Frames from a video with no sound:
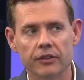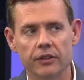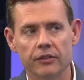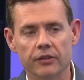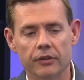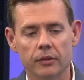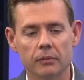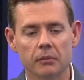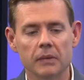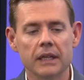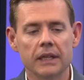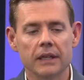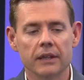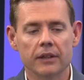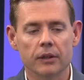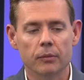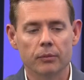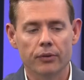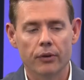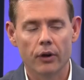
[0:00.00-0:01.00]
system
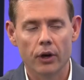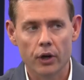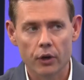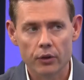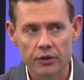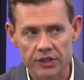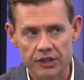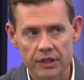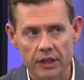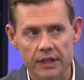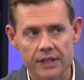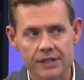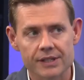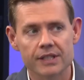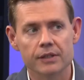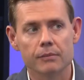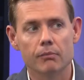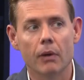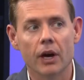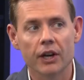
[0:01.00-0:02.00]
that
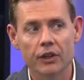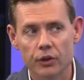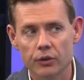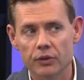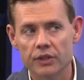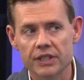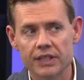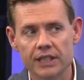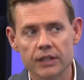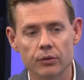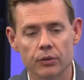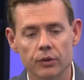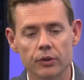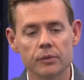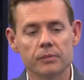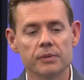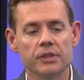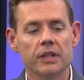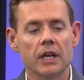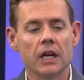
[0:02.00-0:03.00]
prioritises minority
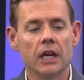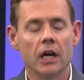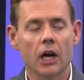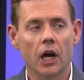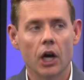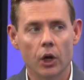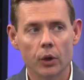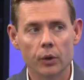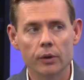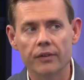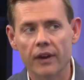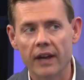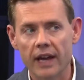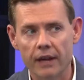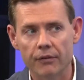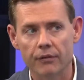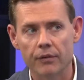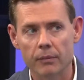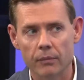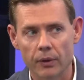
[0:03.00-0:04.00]
groups over
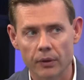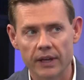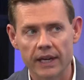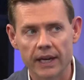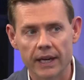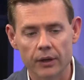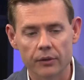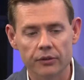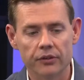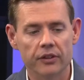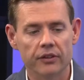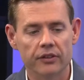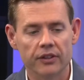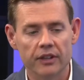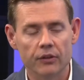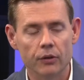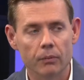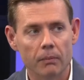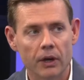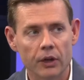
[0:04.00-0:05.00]
everybody else. It
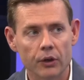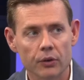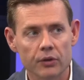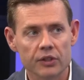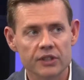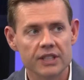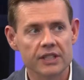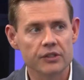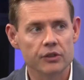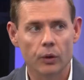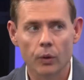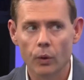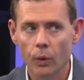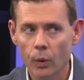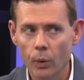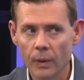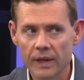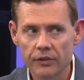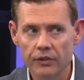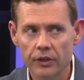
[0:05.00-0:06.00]
says minorities are
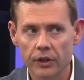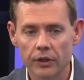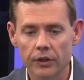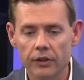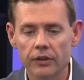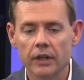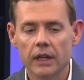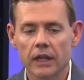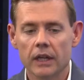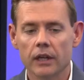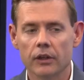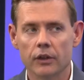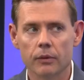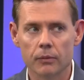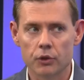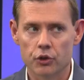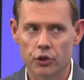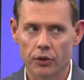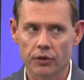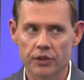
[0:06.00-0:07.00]
always good, the
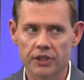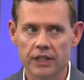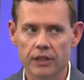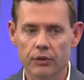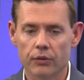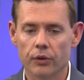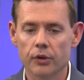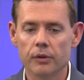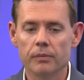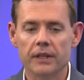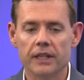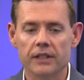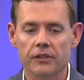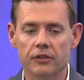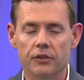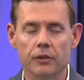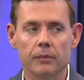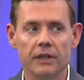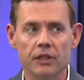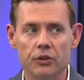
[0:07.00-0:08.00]
majority group
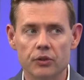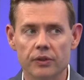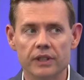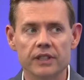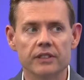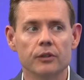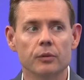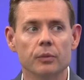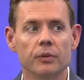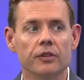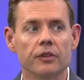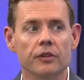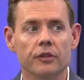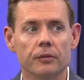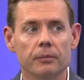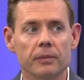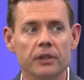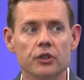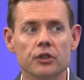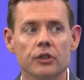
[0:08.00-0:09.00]
is to be treated with
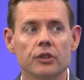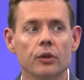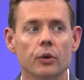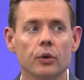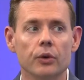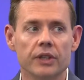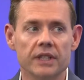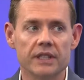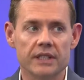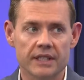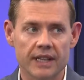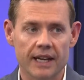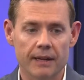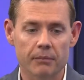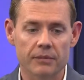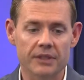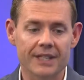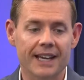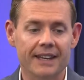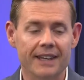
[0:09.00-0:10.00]
suspicion or
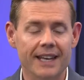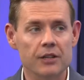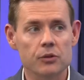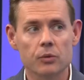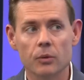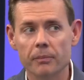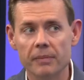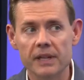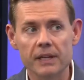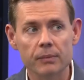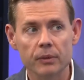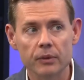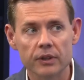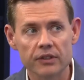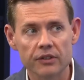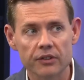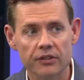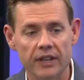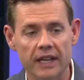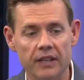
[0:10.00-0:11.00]
contempt. And that's what people
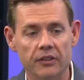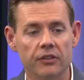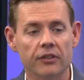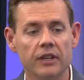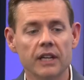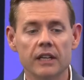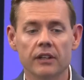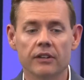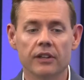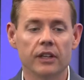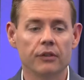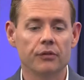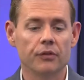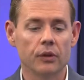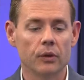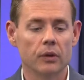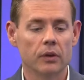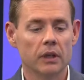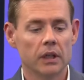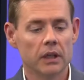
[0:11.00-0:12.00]
can sense, that if
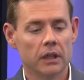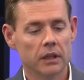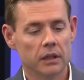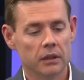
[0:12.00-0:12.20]
you're